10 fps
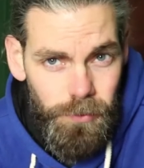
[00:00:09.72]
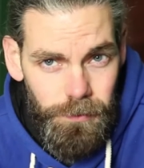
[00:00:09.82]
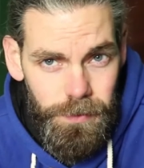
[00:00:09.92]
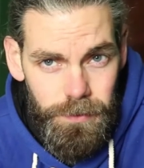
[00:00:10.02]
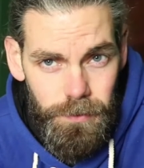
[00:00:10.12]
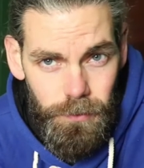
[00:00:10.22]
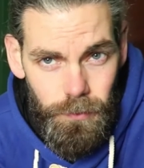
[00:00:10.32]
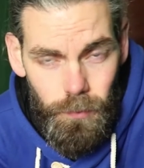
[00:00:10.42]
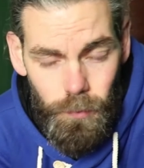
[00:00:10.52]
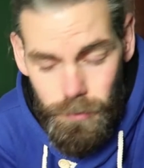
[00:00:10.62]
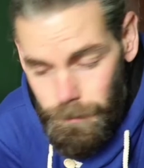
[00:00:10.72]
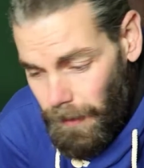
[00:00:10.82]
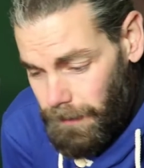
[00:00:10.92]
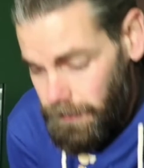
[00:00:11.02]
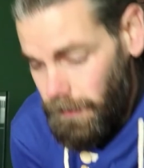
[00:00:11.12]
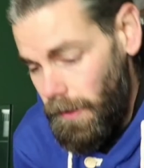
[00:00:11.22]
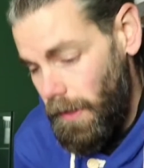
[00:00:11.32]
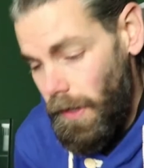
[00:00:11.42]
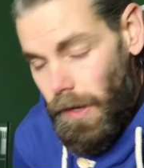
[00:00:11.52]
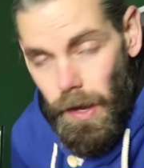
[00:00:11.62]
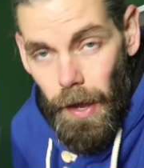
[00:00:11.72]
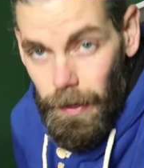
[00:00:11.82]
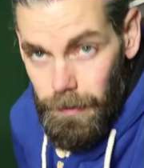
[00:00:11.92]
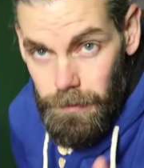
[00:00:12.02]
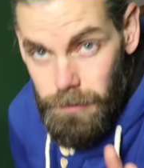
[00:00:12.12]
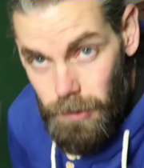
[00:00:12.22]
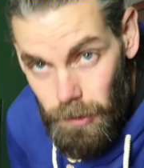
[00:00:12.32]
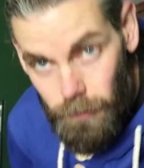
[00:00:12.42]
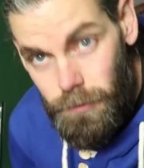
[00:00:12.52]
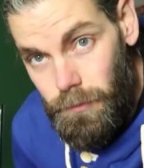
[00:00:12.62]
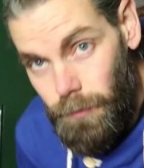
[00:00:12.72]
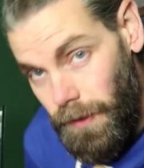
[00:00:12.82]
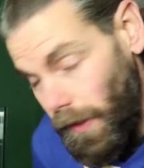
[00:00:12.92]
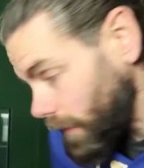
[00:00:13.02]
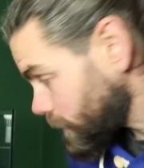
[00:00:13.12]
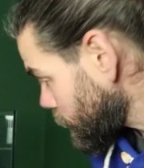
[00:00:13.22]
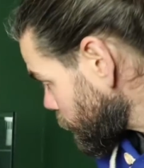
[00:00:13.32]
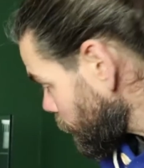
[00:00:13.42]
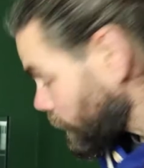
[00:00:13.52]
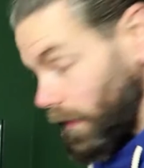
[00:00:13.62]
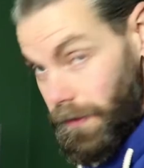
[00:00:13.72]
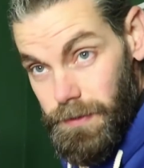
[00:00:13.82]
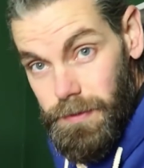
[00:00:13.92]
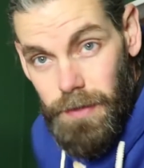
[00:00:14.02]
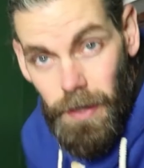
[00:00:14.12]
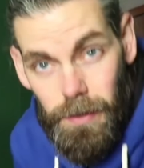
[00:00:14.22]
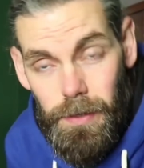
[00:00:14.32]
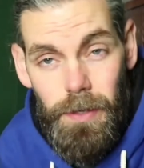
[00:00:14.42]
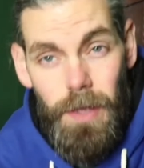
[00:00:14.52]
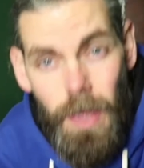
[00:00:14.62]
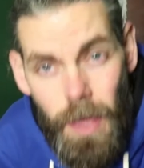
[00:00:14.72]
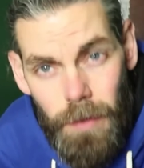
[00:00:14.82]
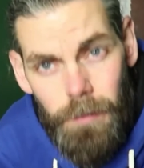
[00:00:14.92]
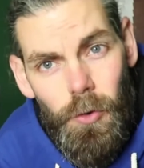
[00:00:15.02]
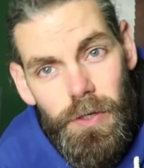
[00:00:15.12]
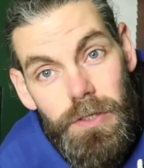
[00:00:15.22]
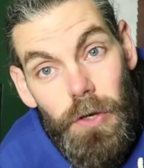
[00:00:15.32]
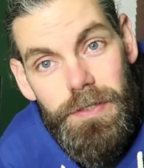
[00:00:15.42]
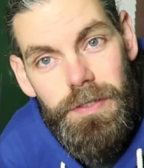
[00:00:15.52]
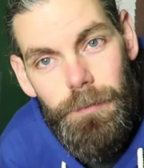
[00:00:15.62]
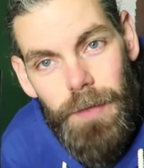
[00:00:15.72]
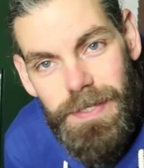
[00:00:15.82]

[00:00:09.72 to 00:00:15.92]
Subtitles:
water into the water butt, and as closer we get to filling this tank, the more excited I'm